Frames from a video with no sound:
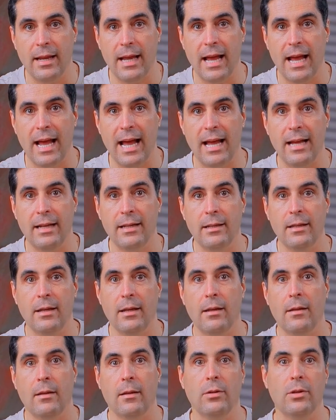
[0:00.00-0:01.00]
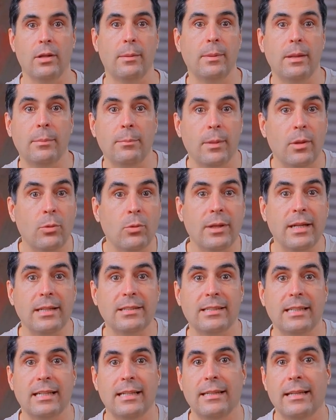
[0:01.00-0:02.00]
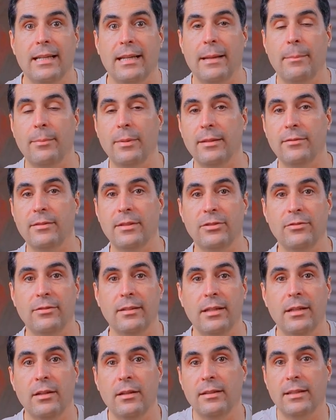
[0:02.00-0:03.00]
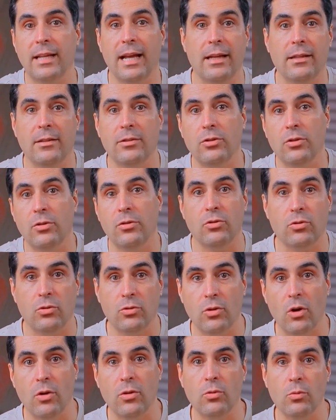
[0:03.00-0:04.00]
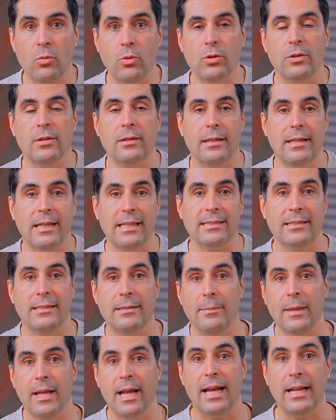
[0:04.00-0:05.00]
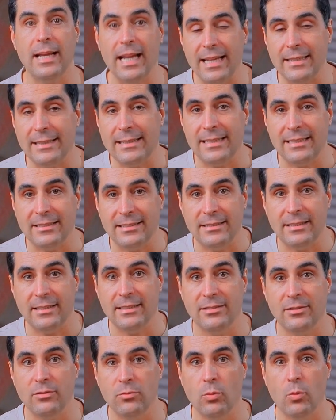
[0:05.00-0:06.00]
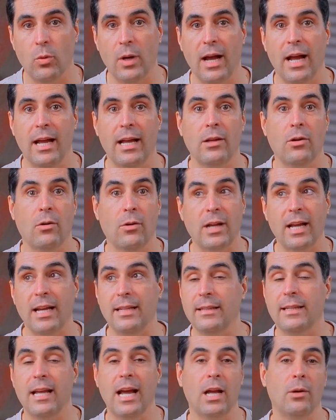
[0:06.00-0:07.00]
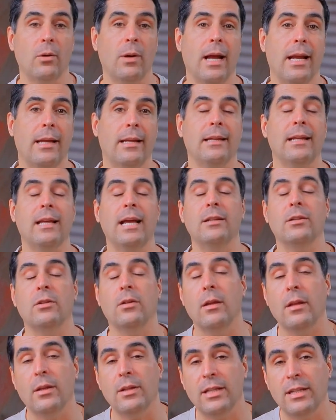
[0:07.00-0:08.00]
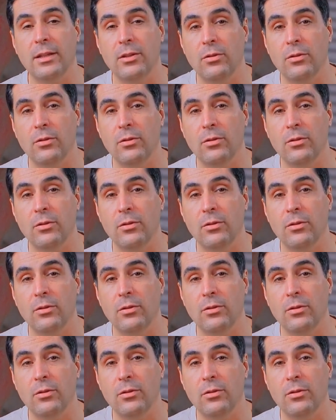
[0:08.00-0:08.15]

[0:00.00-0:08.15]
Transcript: and Remember what I said in a previous video that you do not want a smile and this is why. Look at how unnatural it